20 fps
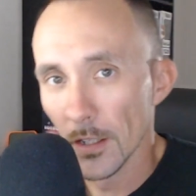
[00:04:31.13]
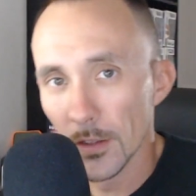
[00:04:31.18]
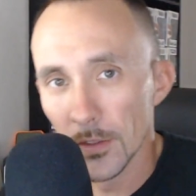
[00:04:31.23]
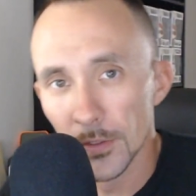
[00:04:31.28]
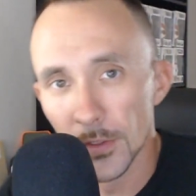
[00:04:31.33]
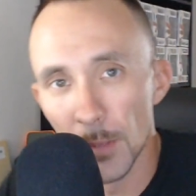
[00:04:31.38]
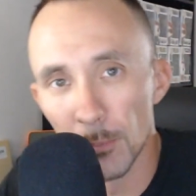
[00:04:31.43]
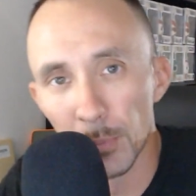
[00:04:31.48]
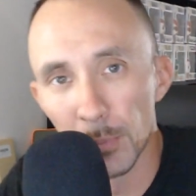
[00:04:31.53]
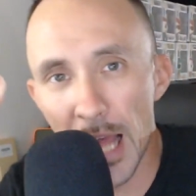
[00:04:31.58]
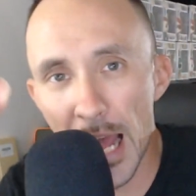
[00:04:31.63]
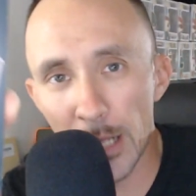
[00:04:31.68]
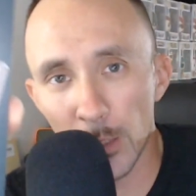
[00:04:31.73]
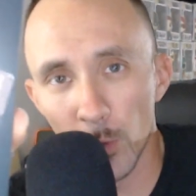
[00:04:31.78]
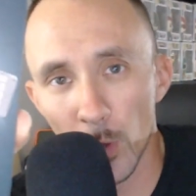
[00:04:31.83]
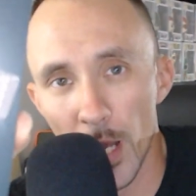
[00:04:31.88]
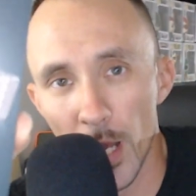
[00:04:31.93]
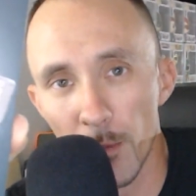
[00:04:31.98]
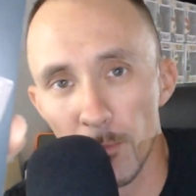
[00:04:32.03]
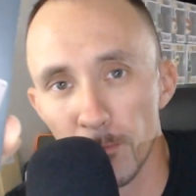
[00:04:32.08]
the
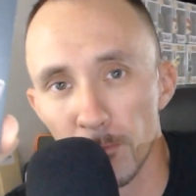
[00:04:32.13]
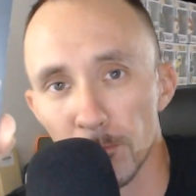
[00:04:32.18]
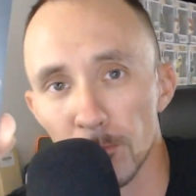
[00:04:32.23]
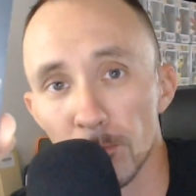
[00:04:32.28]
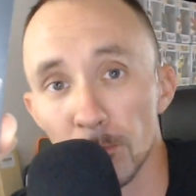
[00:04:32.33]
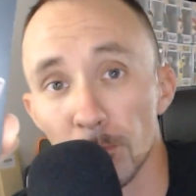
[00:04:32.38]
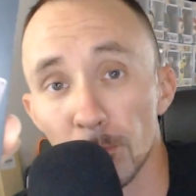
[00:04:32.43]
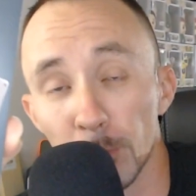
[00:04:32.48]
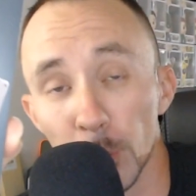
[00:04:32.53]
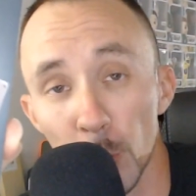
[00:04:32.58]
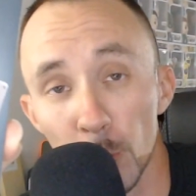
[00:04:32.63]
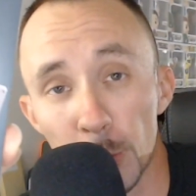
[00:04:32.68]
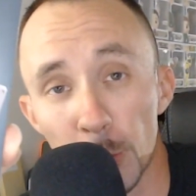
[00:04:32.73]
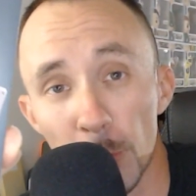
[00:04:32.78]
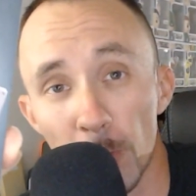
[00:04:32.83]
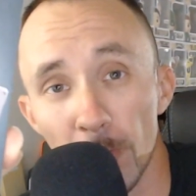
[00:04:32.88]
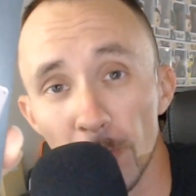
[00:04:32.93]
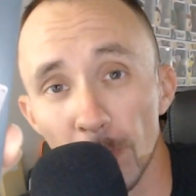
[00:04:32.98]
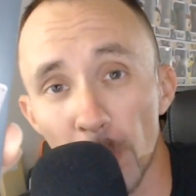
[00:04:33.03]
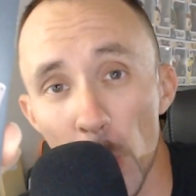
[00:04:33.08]
Blackweb
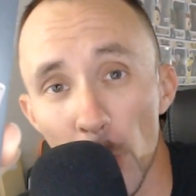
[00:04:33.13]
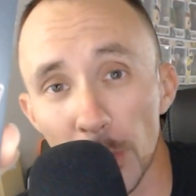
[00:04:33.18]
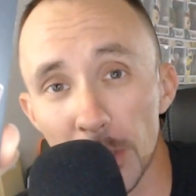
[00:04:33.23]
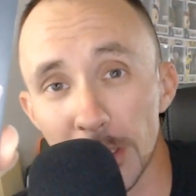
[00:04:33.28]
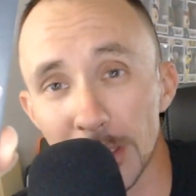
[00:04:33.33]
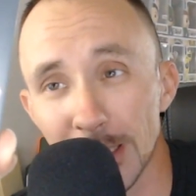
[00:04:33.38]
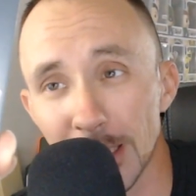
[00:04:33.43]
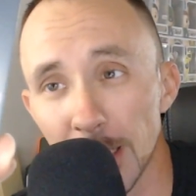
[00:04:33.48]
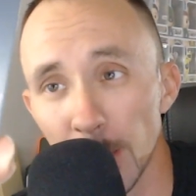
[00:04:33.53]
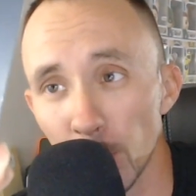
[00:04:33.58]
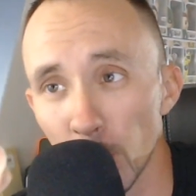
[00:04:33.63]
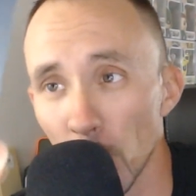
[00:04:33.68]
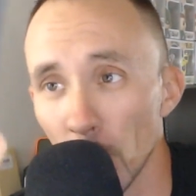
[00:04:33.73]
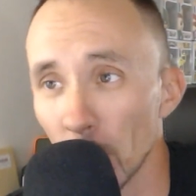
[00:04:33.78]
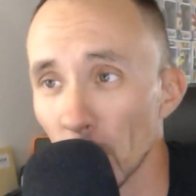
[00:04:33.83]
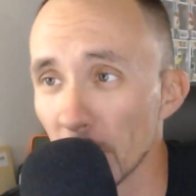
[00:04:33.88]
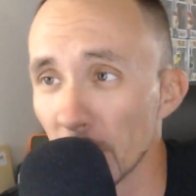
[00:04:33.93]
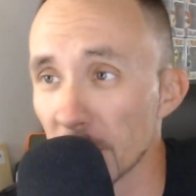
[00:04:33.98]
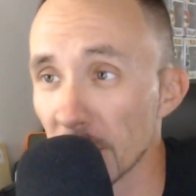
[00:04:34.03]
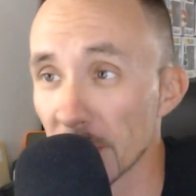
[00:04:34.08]
Bluetooth fold-in
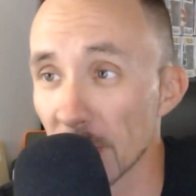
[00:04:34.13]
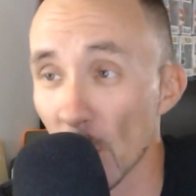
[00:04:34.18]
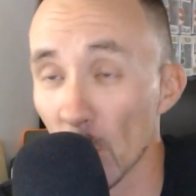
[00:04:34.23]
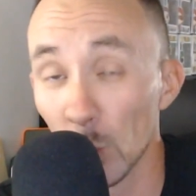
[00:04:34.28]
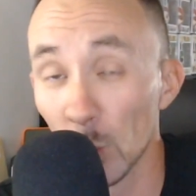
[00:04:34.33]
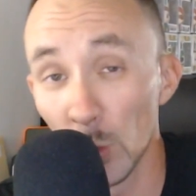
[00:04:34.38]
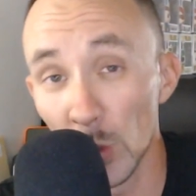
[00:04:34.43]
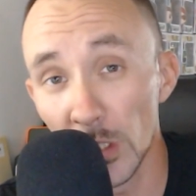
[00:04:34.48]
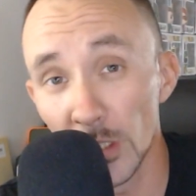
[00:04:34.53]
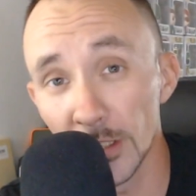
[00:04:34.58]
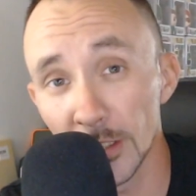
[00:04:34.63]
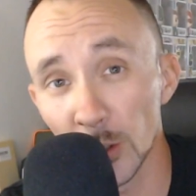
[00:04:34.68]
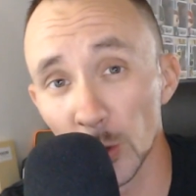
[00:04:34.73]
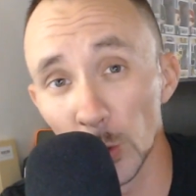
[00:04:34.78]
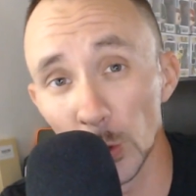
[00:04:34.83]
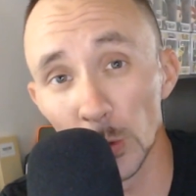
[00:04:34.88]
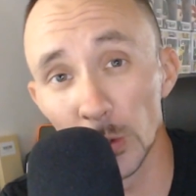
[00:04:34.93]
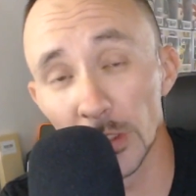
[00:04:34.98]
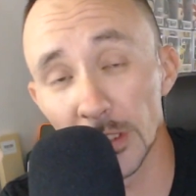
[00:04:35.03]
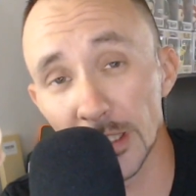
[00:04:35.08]
keyboard, which is a really
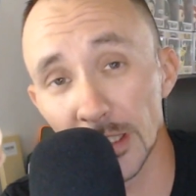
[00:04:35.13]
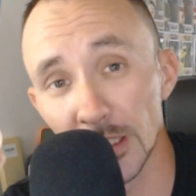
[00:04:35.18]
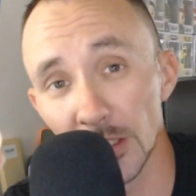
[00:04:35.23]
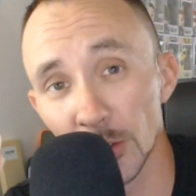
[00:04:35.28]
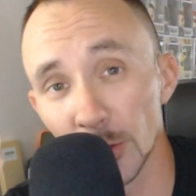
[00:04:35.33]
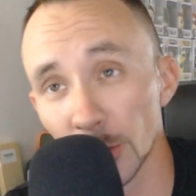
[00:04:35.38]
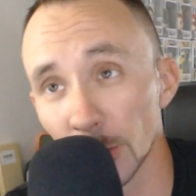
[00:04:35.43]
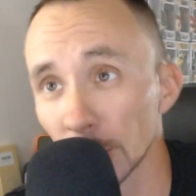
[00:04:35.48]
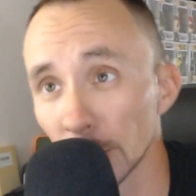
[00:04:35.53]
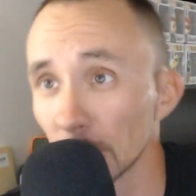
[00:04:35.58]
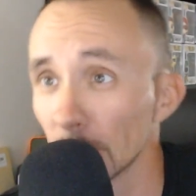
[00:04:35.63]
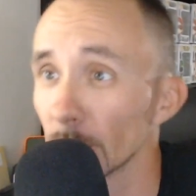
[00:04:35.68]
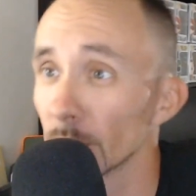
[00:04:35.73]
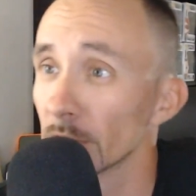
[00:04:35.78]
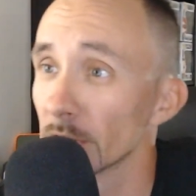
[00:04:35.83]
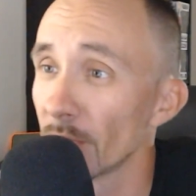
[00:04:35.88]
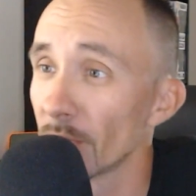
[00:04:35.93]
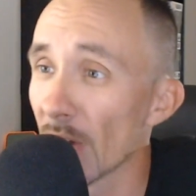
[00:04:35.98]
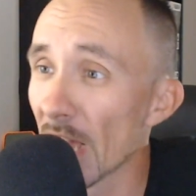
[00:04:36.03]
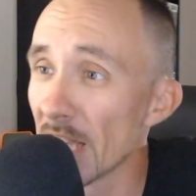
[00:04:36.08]
cool looking little
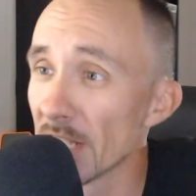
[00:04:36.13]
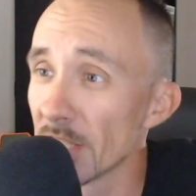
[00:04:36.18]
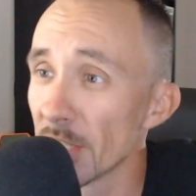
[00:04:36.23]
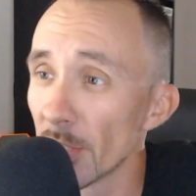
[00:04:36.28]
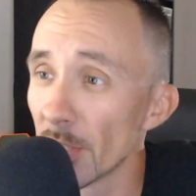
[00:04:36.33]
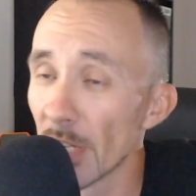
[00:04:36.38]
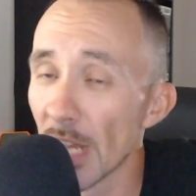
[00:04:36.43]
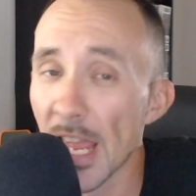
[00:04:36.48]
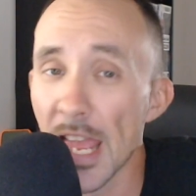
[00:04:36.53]
device here,